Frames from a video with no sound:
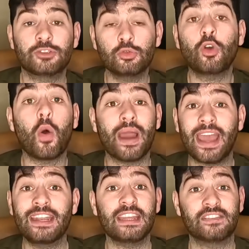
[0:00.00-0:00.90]
to go
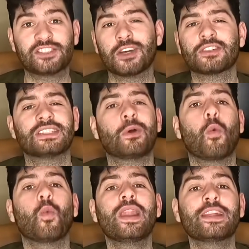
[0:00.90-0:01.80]
ahead if Chelsea are
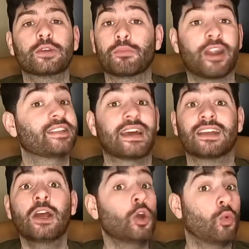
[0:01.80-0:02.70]
willing to break
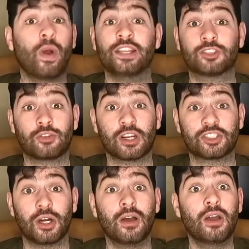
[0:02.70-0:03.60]
their wage
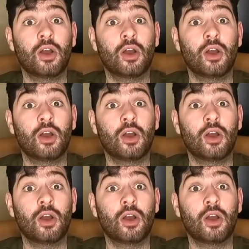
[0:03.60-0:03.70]
structure.